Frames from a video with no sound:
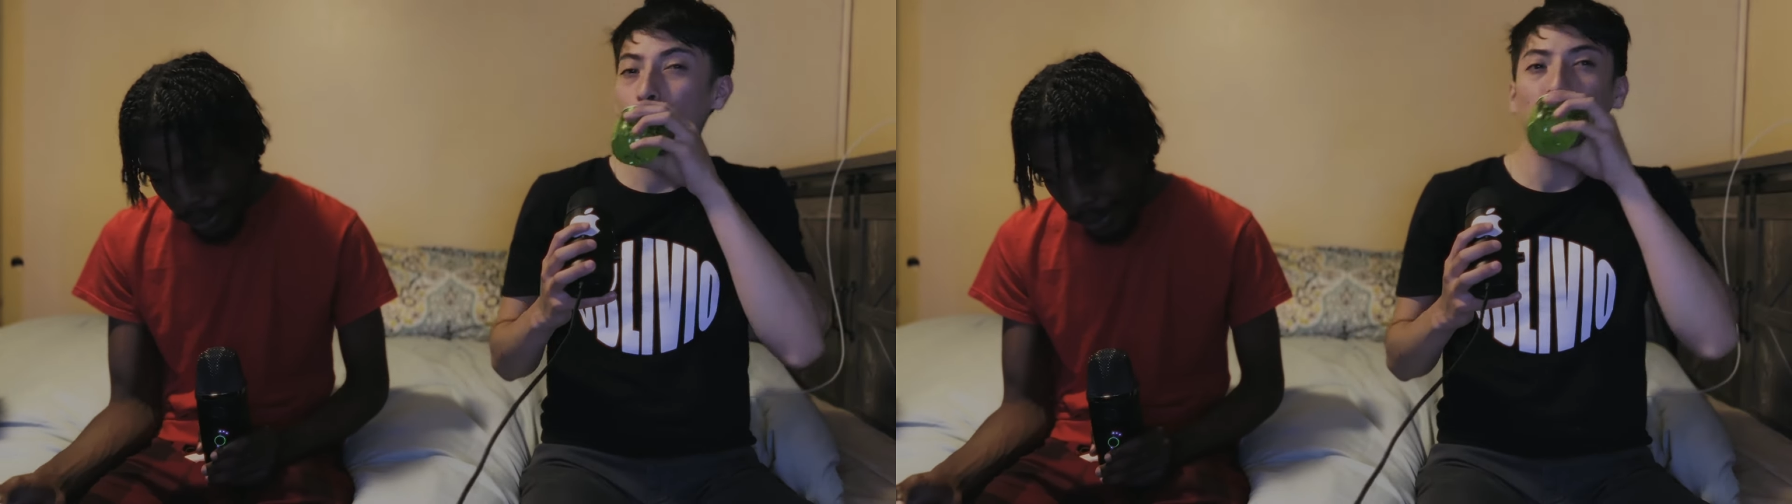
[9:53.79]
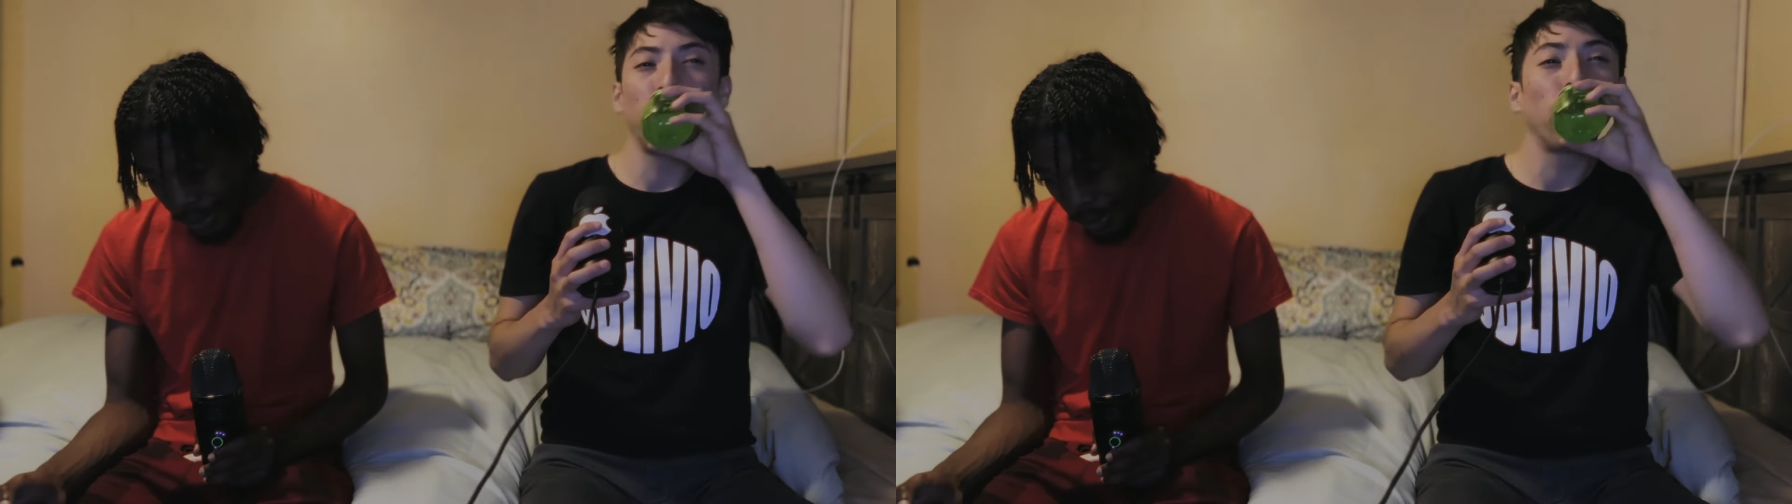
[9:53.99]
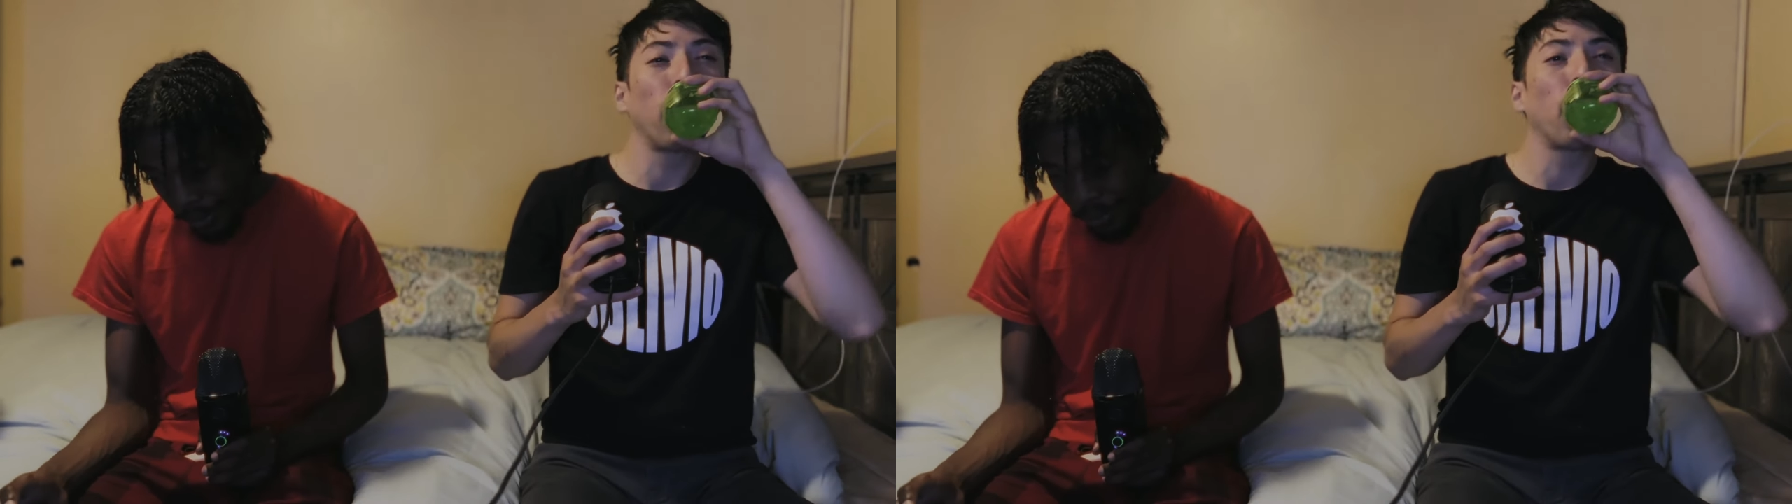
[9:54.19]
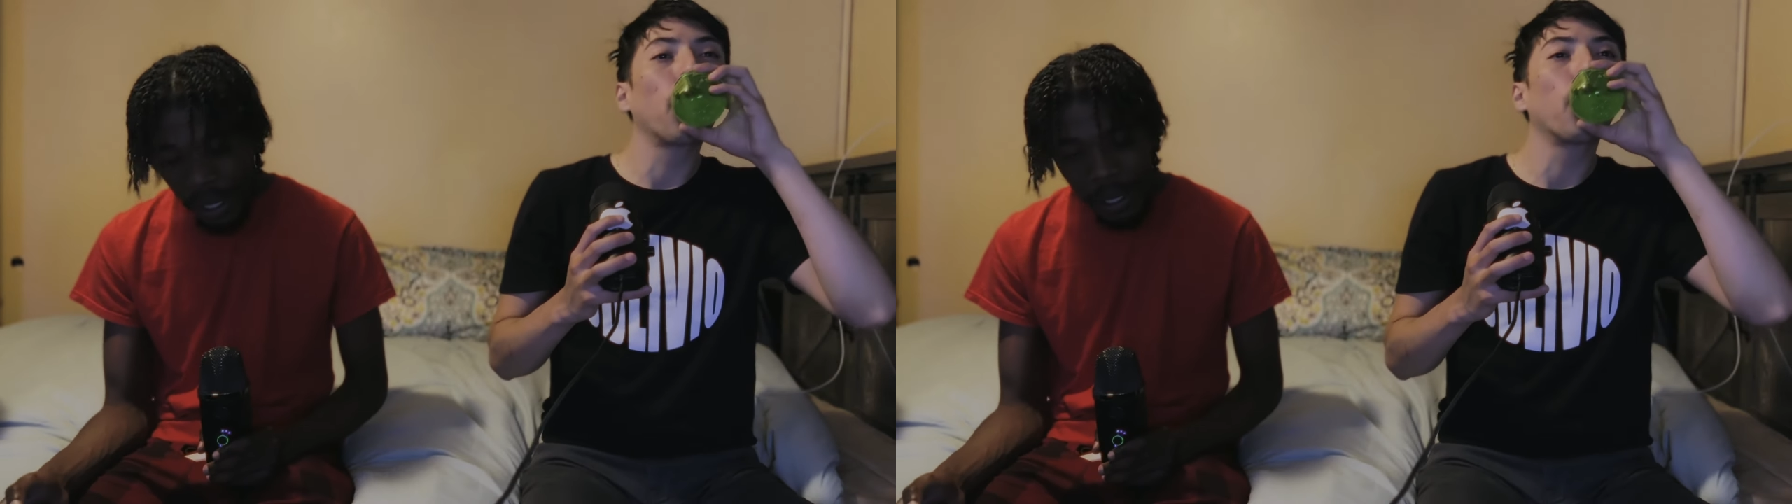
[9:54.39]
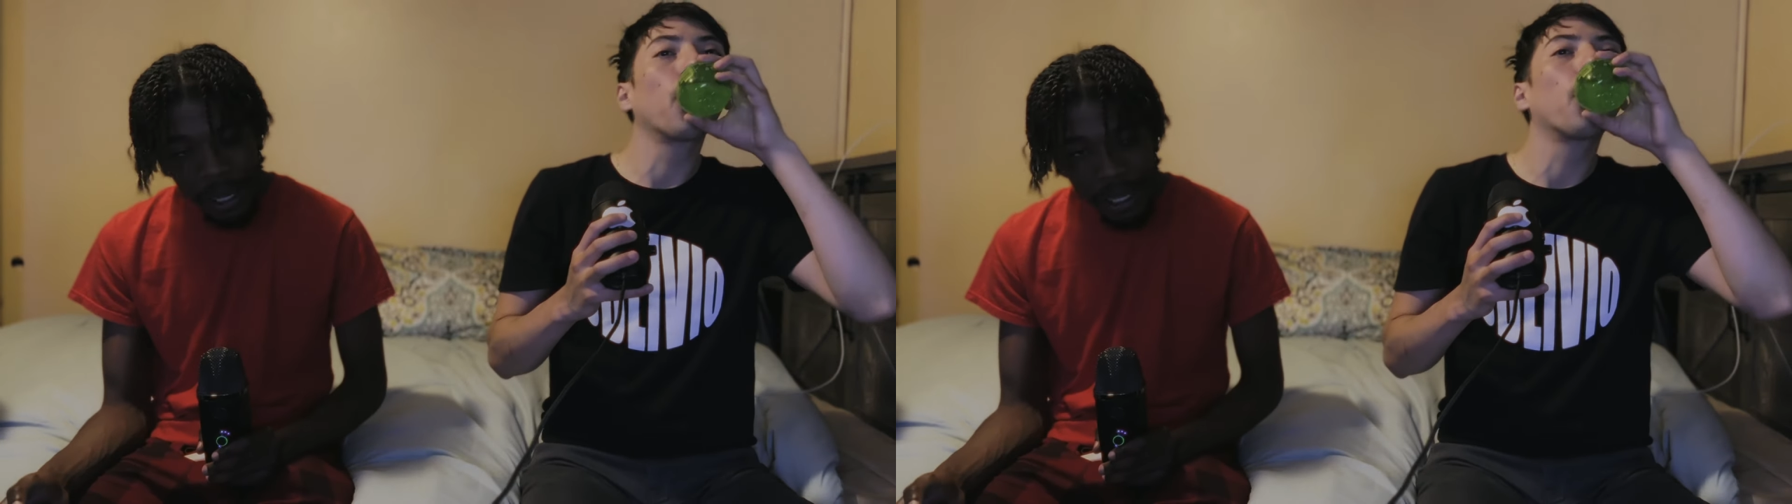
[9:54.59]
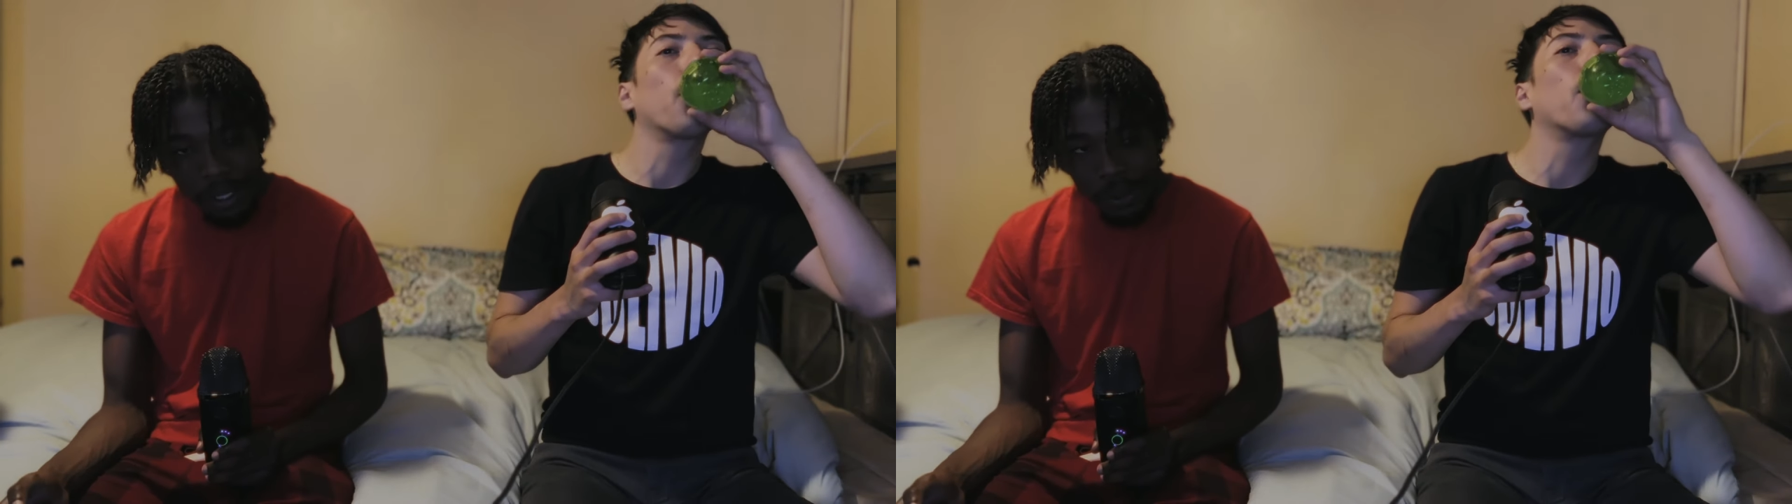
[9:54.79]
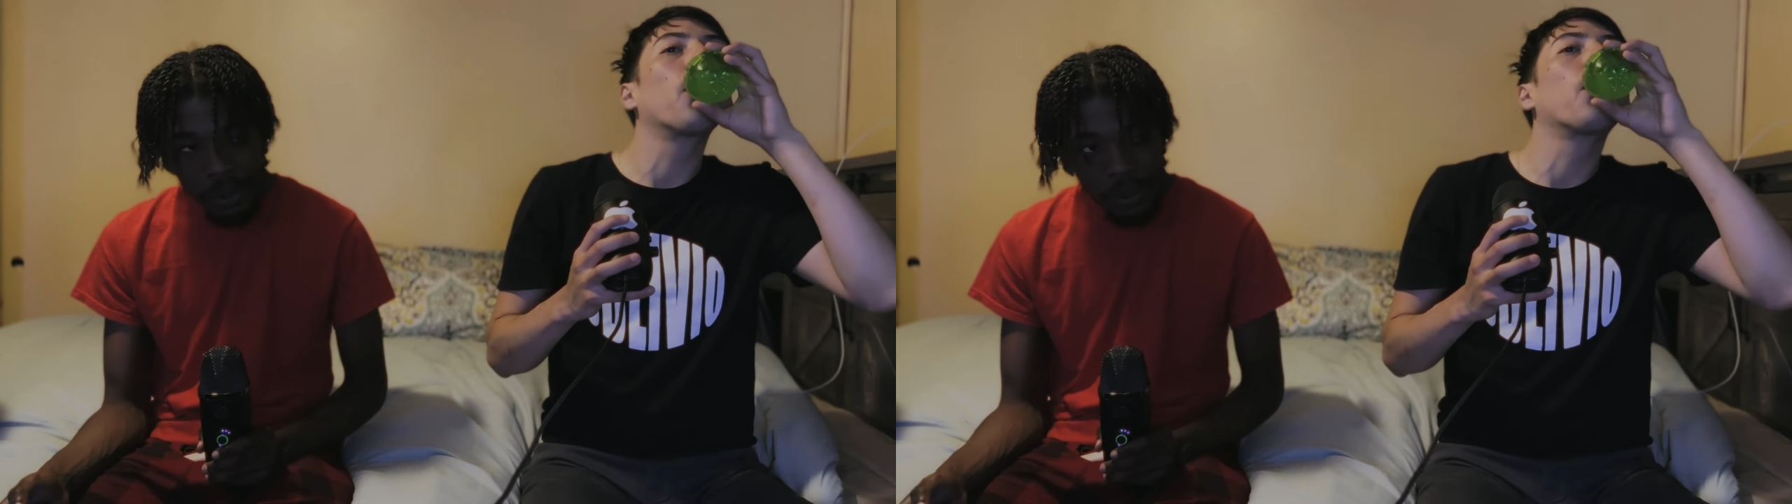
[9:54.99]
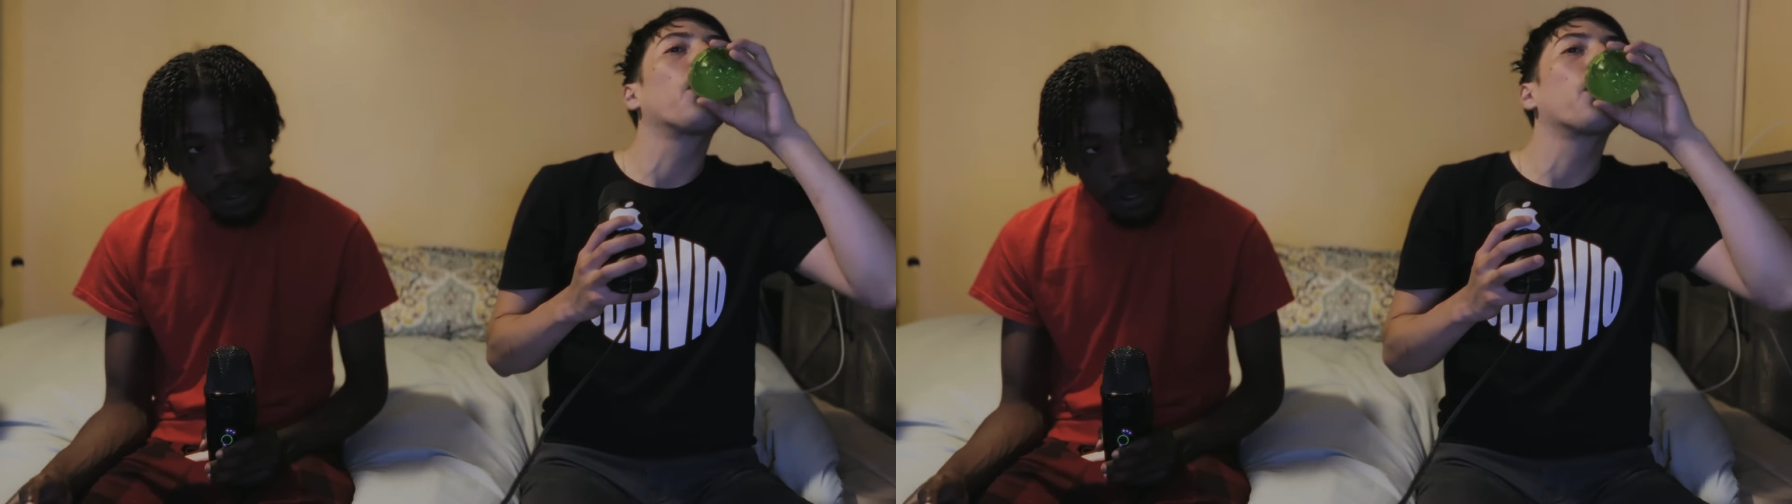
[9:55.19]
I had to do it
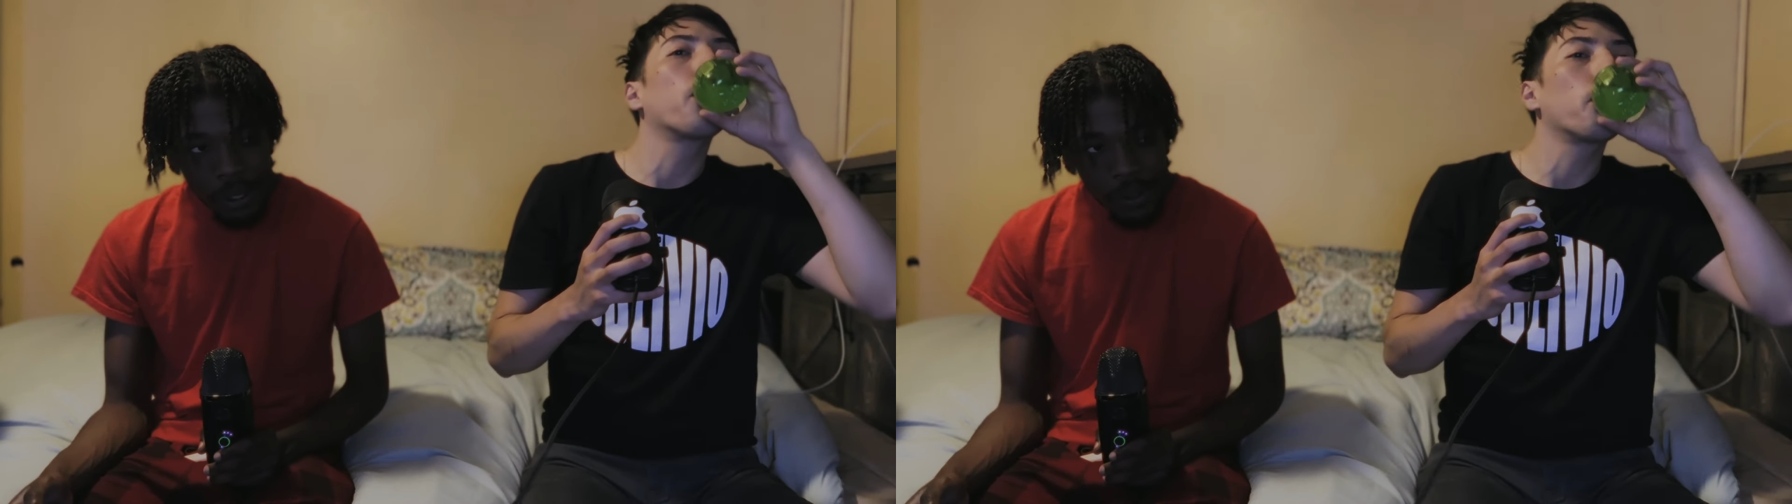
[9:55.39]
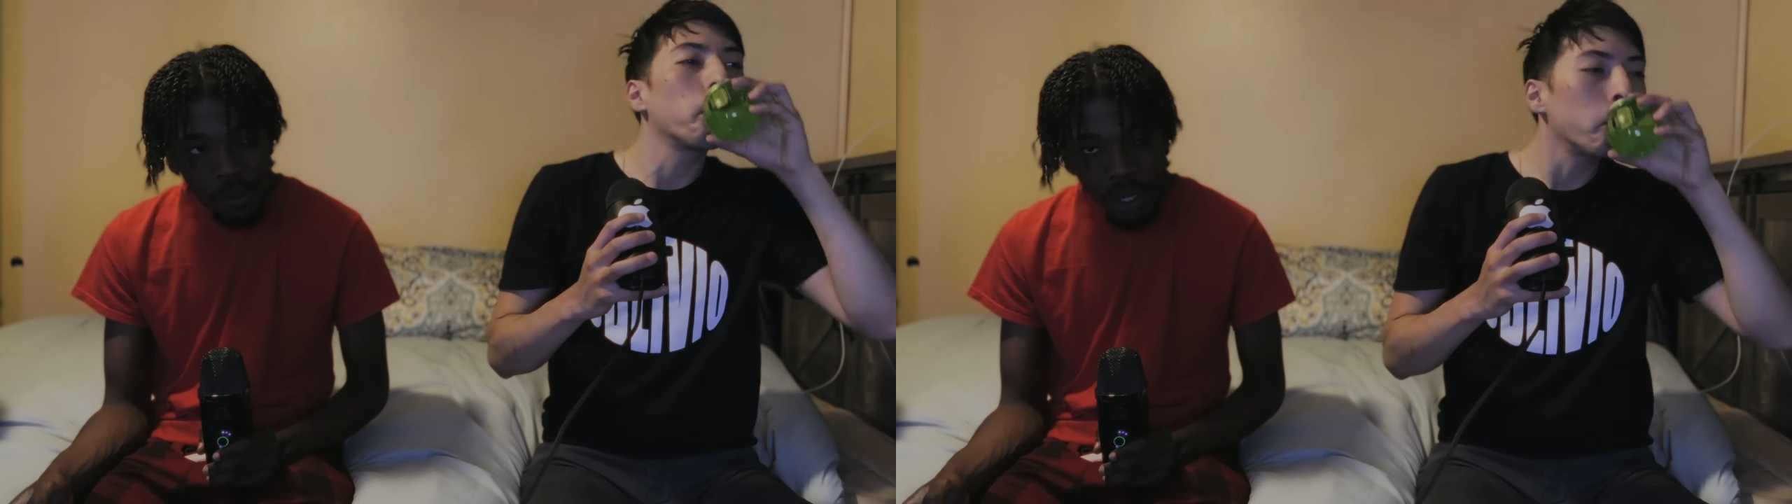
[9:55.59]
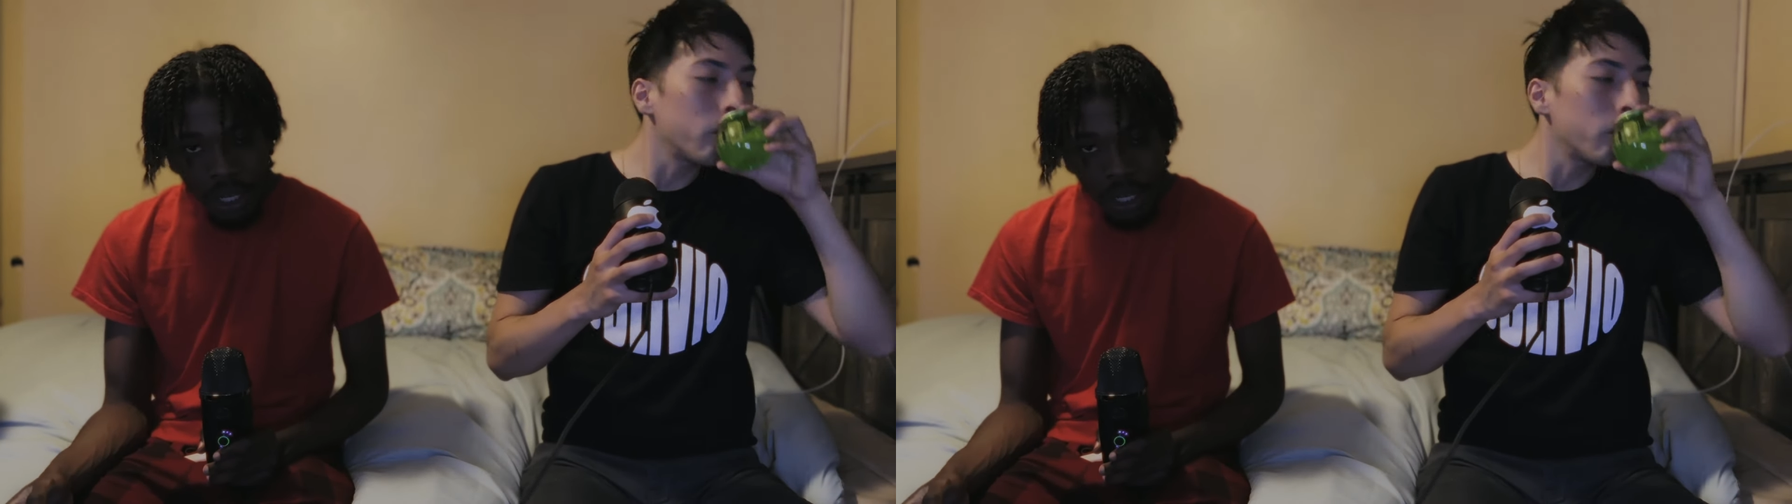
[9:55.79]
one time.